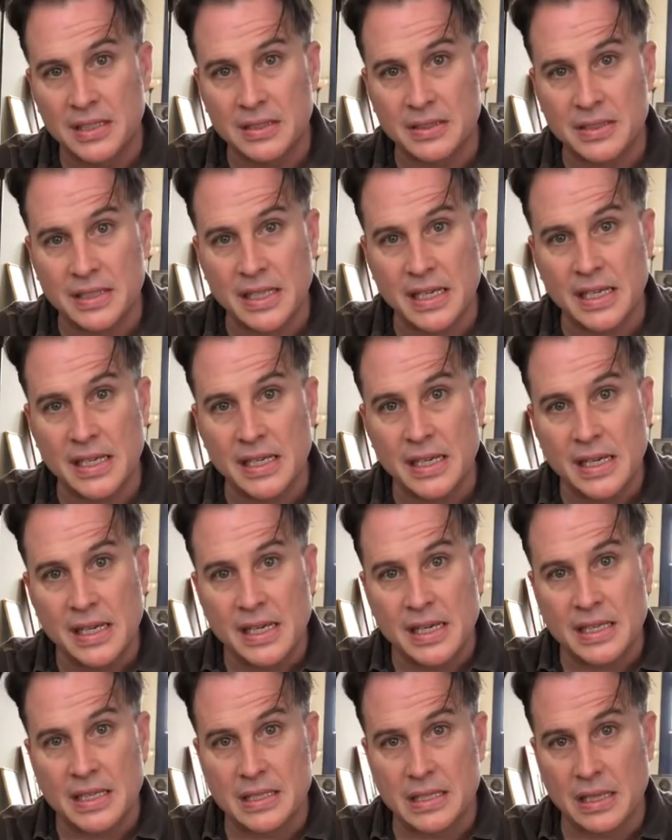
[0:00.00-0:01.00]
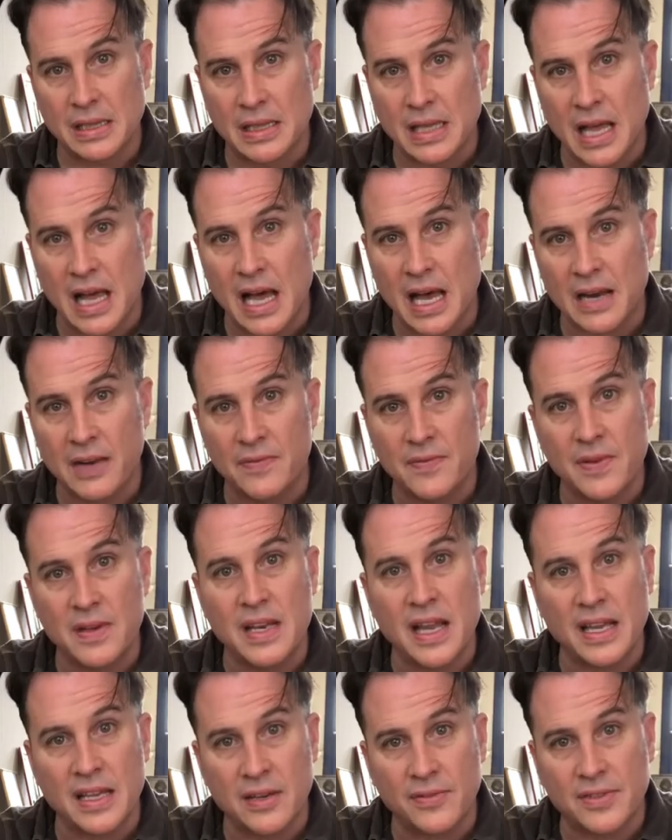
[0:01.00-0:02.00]
Okay? There's a lot of
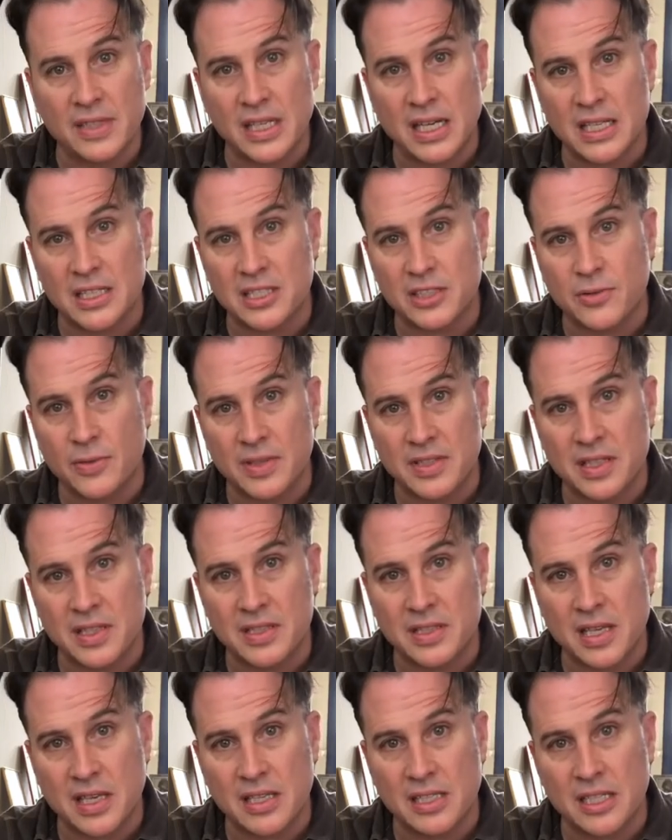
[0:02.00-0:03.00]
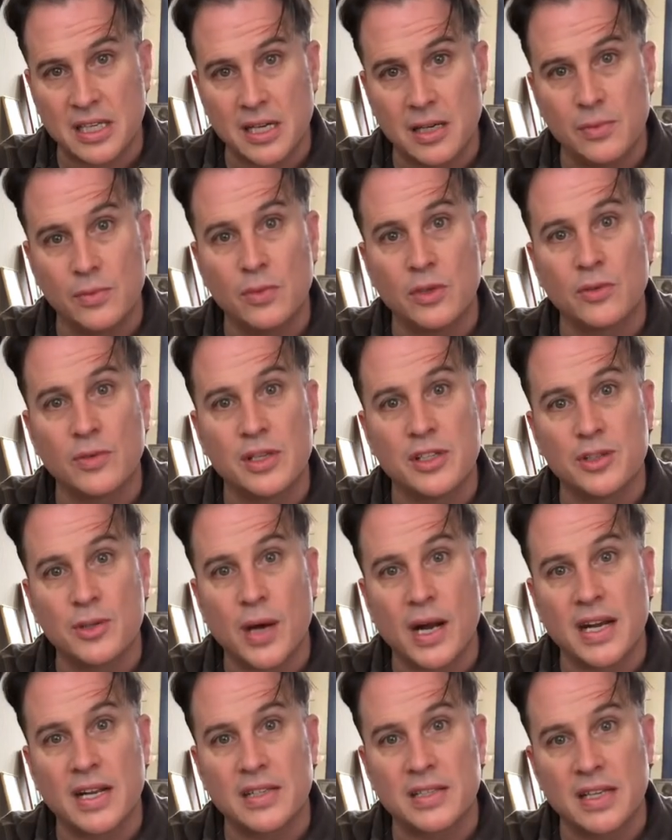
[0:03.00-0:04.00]
negative consequences that come when we
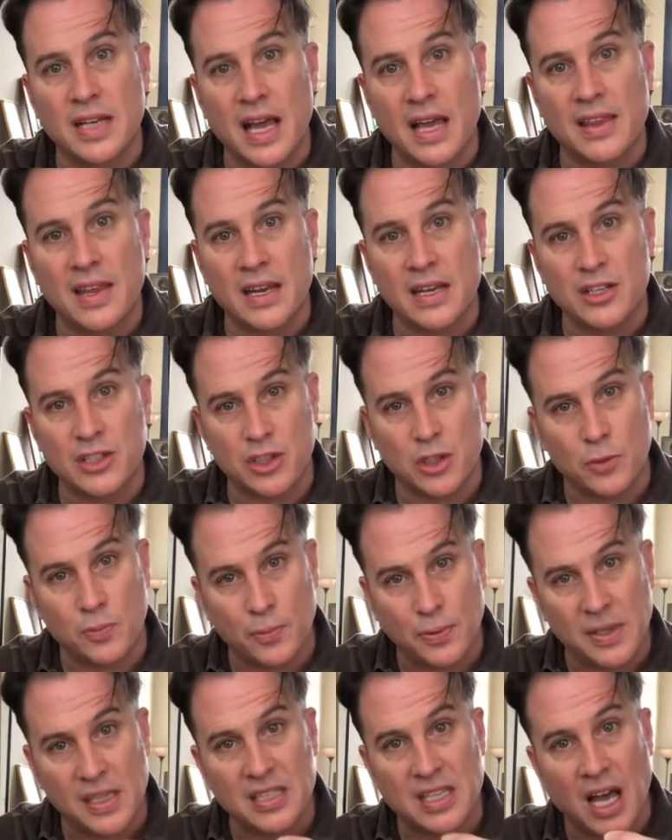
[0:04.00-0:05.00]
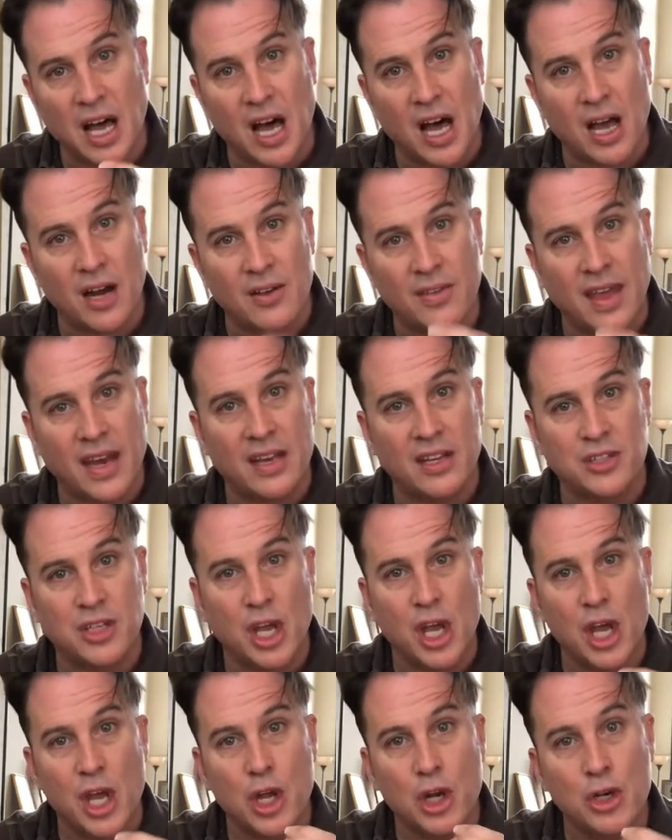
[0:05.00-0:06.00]
try to deny that itch. So please honor that itch.
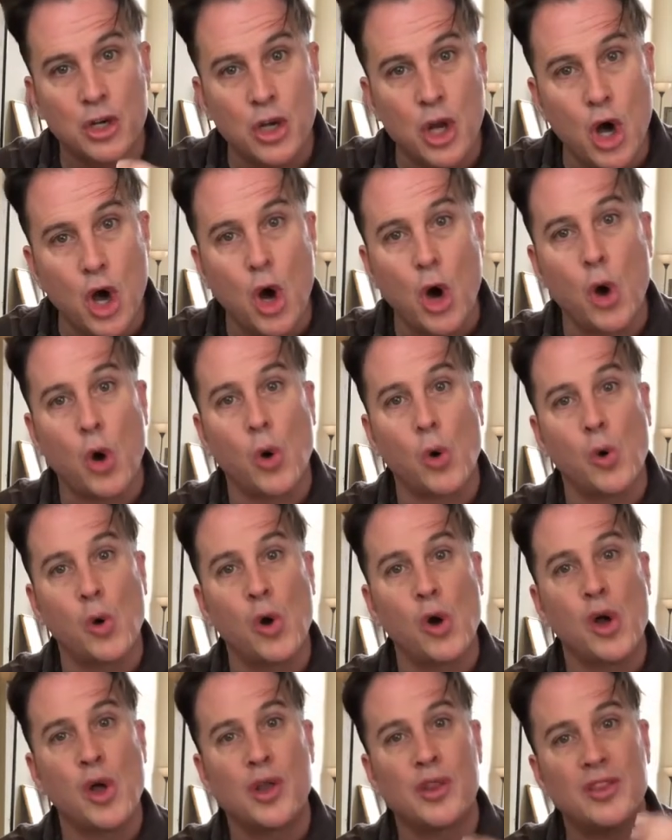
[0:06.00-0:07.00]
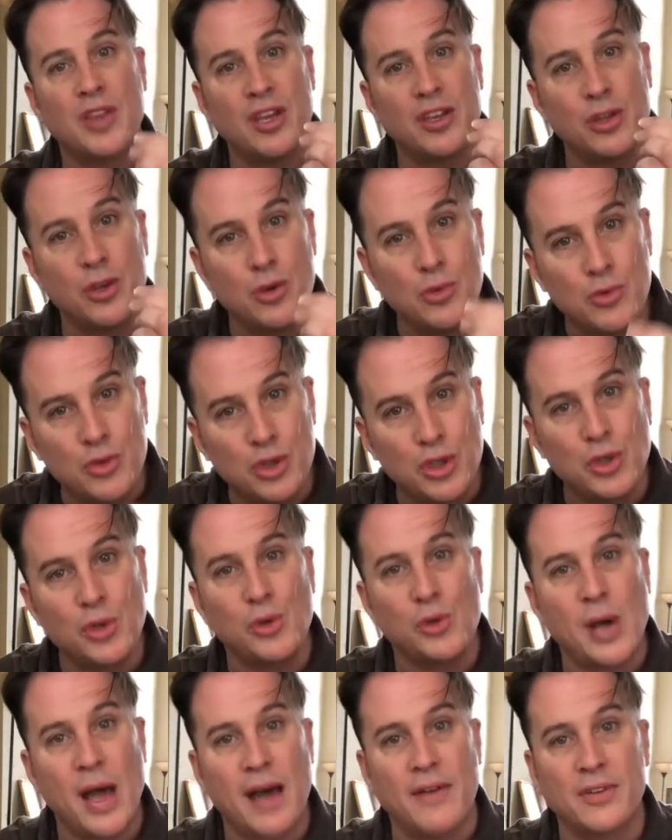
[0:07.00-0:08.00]
Know that you
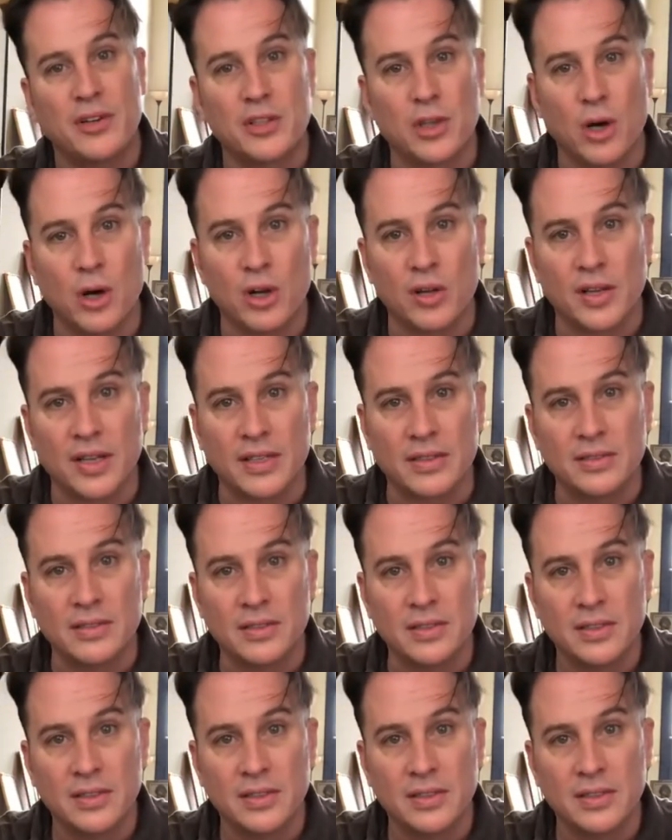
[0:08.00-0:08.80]
do have a calling.